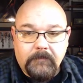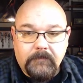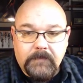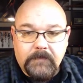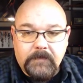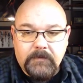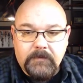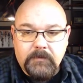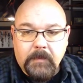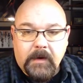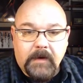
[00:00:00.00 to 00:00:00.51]

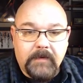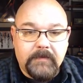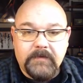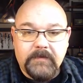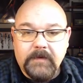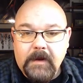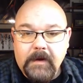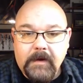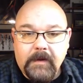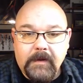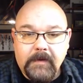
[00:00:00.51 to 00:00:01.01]
smart
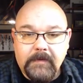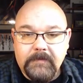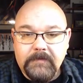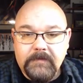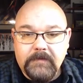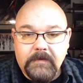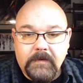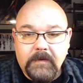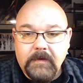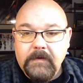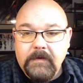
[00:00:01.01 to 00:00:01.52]

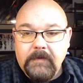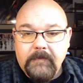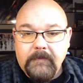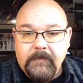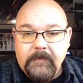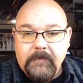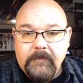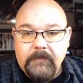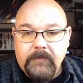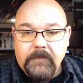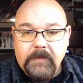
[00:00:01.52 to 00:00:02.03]
sockets,
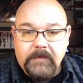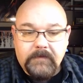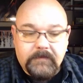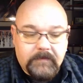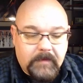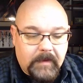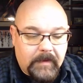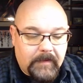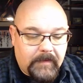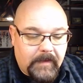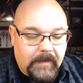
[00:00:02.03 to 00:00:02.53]
things
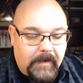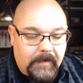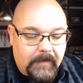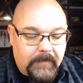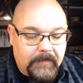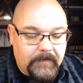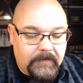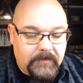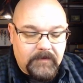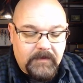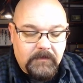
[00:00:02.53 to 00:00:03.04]
like that,
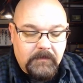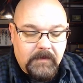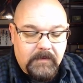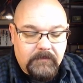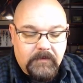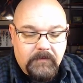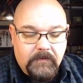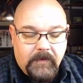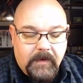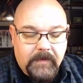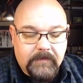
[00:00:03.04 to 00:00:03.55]
and these
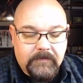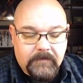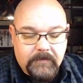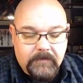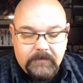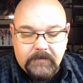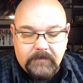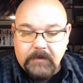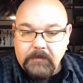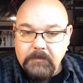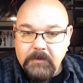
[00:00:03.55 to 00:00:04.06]
Z-Wave
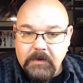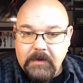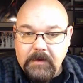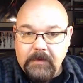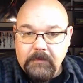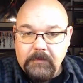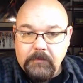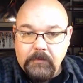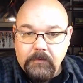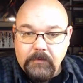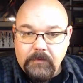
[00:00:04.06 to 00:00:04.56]
devices
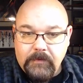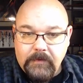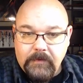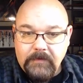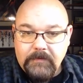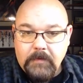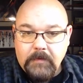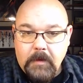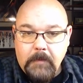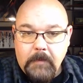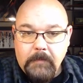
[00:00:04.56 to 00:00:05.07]
communicate through
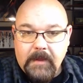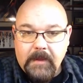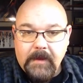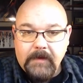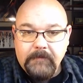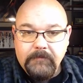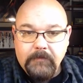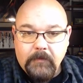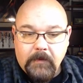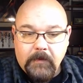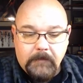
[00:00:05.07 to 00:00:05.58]
this
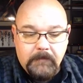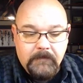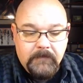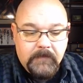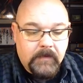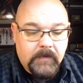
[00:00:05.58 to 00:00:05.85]
platform.